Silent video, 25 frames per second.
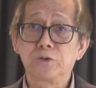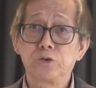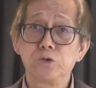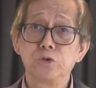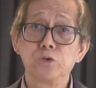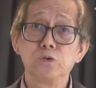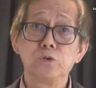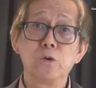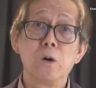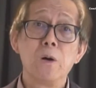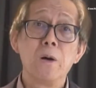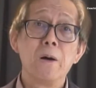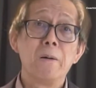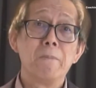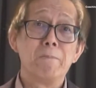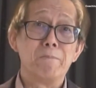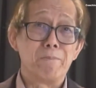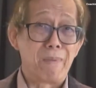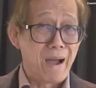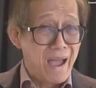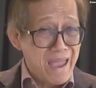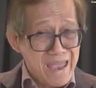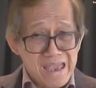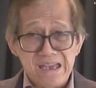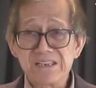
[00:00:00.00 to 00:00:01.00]
to
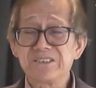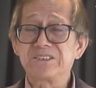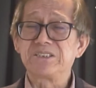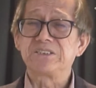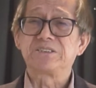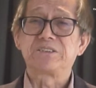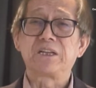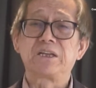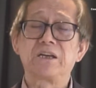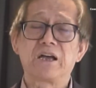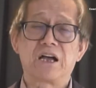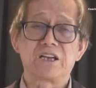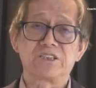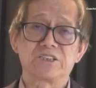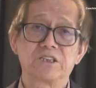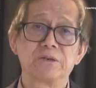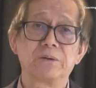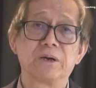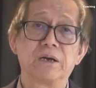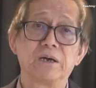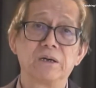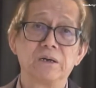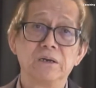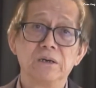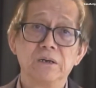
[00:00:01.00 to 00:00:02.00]
my existing
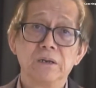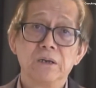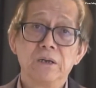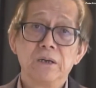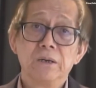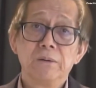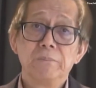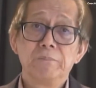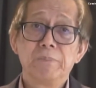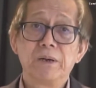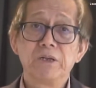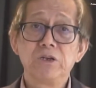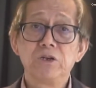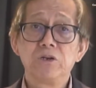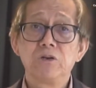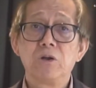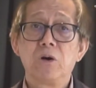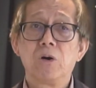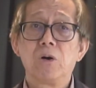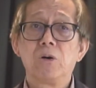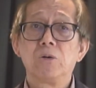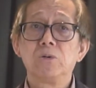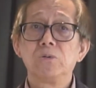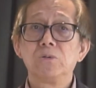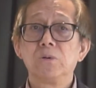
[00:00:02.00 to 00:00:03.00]
customer. But
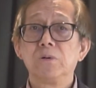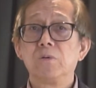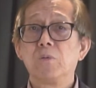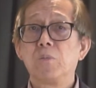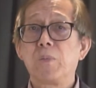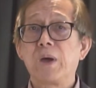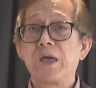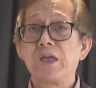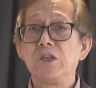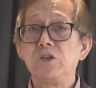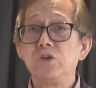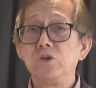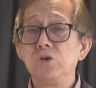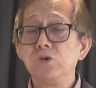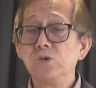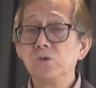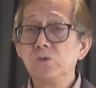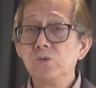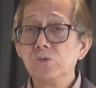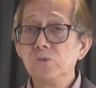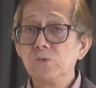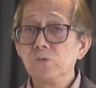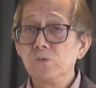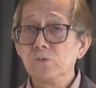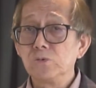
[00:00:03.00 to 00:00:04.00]
when
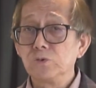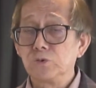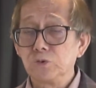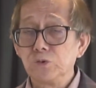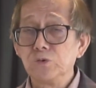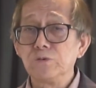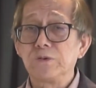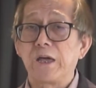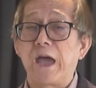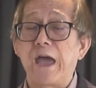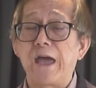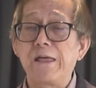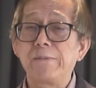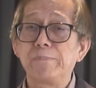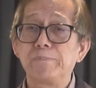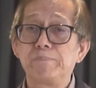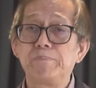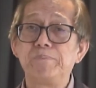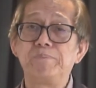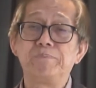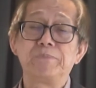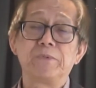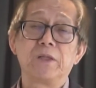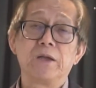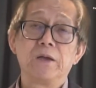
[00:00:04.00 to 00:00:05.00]
you do that,
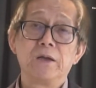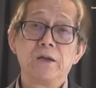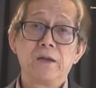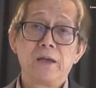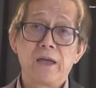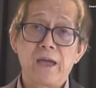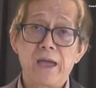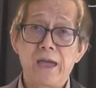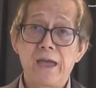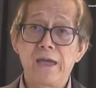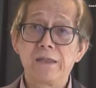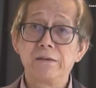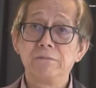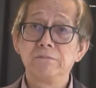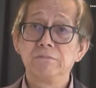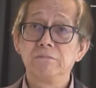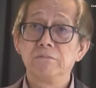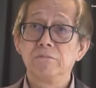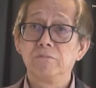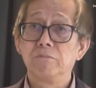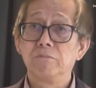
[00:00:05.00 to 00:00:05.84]
and